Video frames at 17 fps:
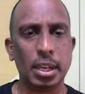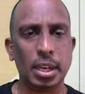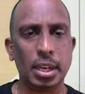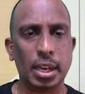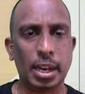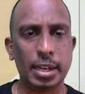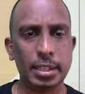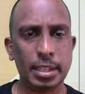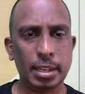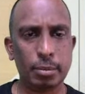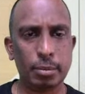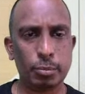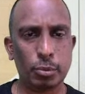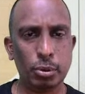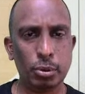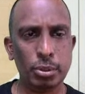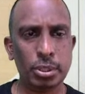And they are
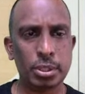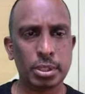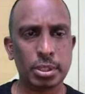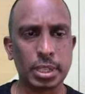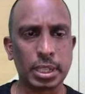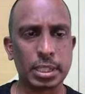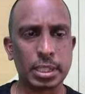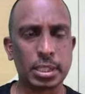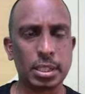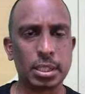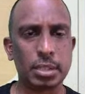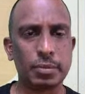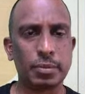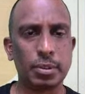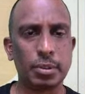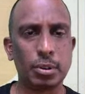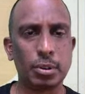most
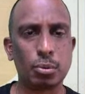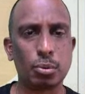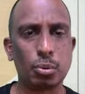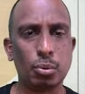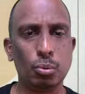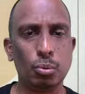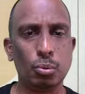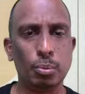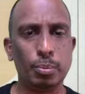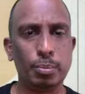successful group.